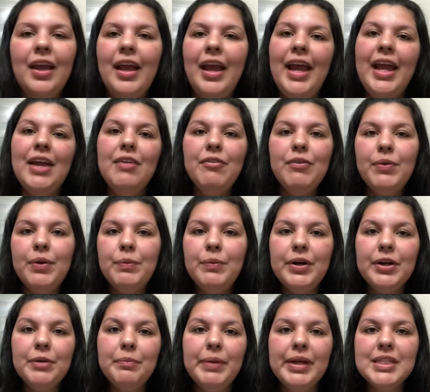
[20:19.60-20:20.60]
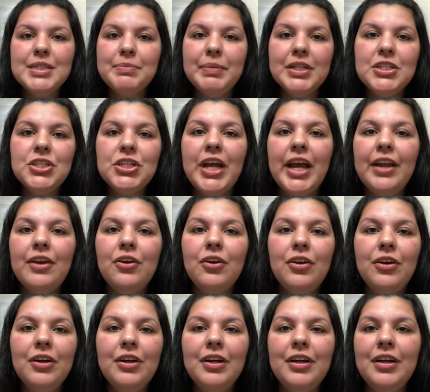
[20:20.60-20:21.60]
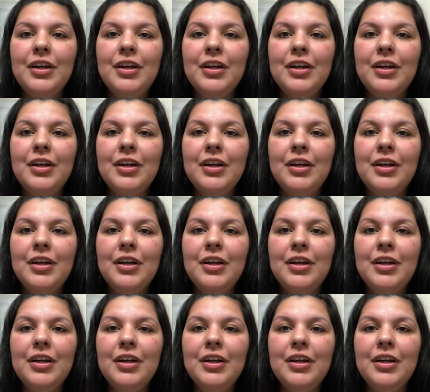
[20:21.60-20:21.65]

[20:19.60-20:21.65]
Hey everyone, welcome back to my channel.